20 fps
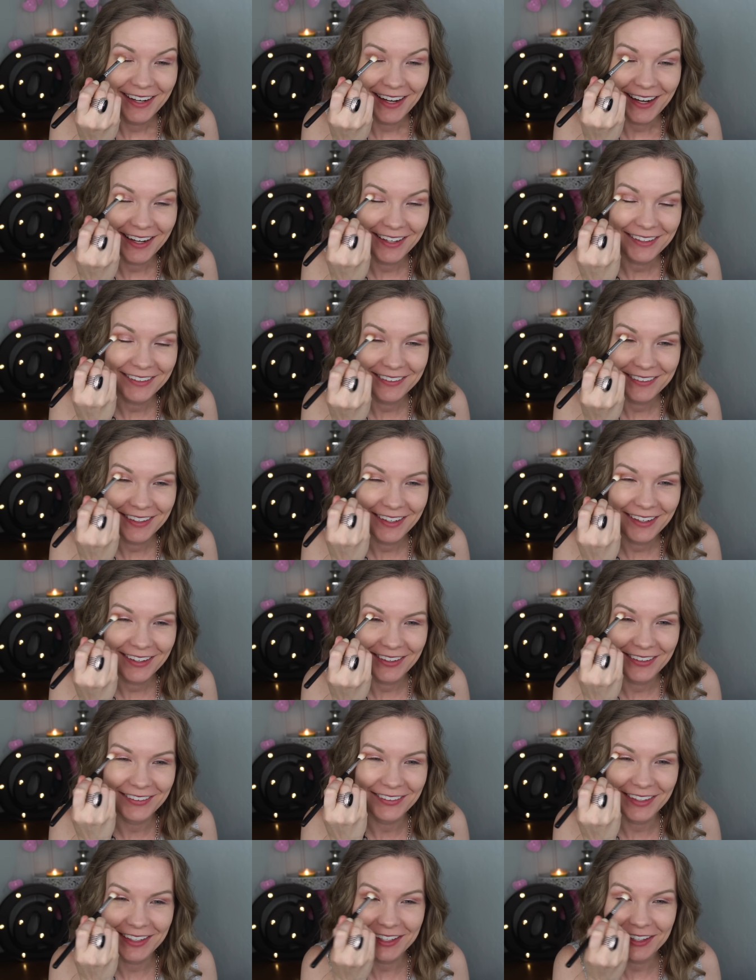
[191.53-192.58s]
I don't
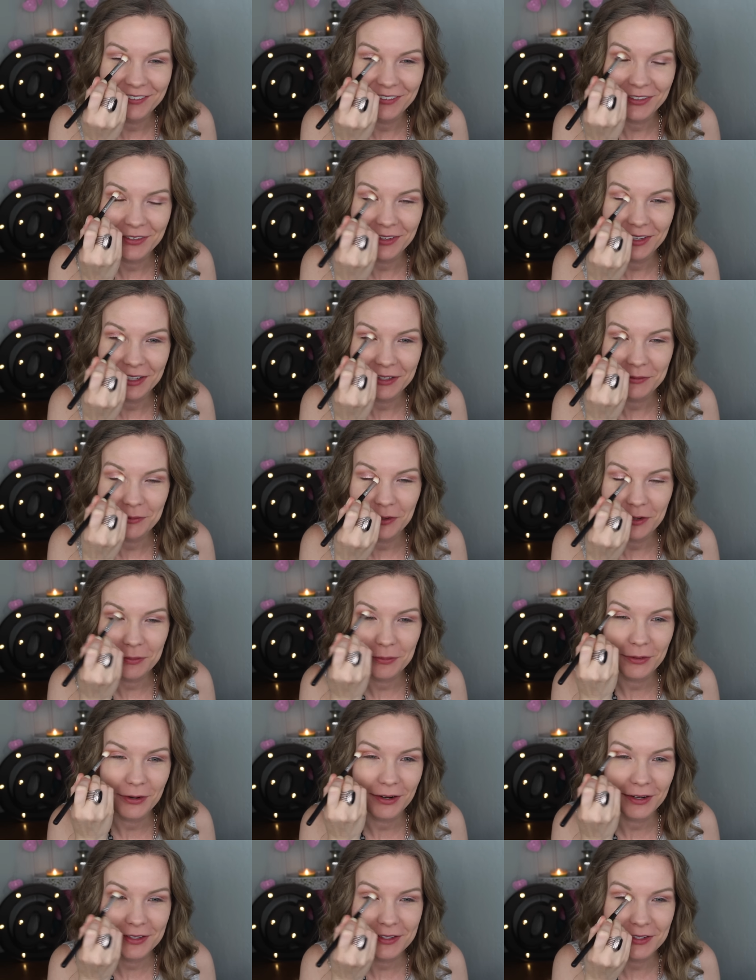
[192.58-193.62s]
know. Like if you like warm
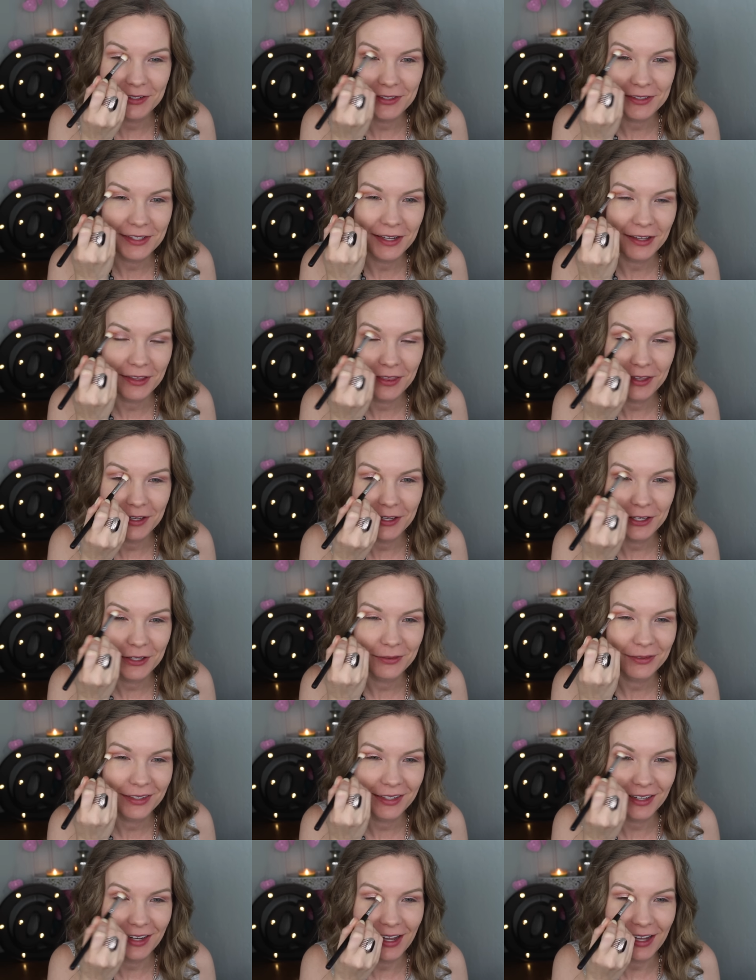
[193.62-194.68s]
bronzers, I think you
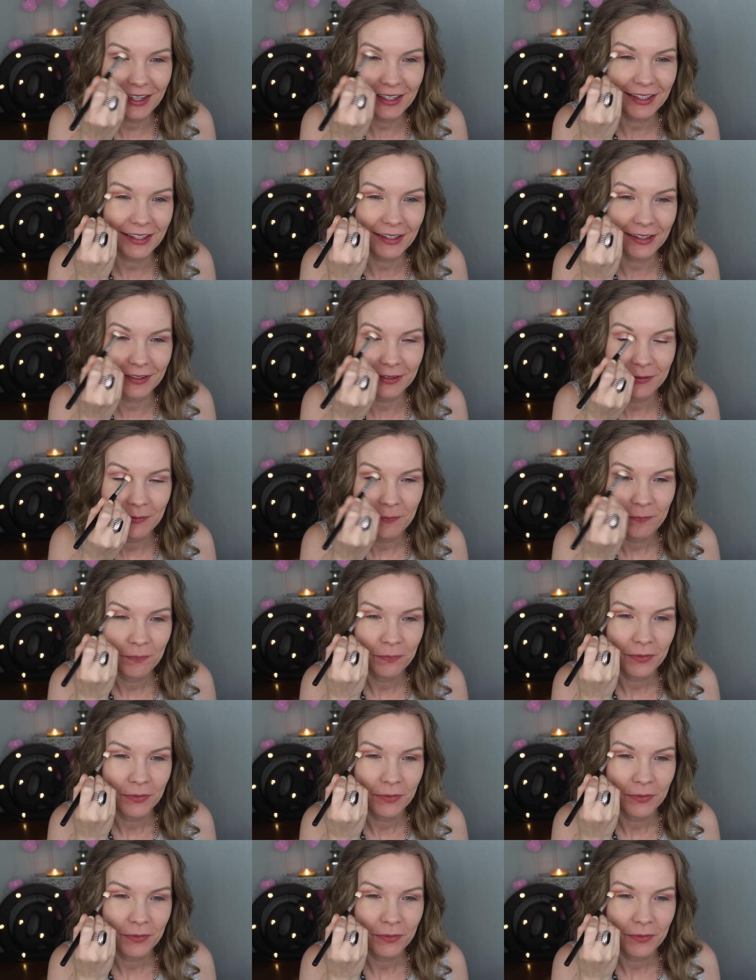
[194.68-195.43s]
would like it.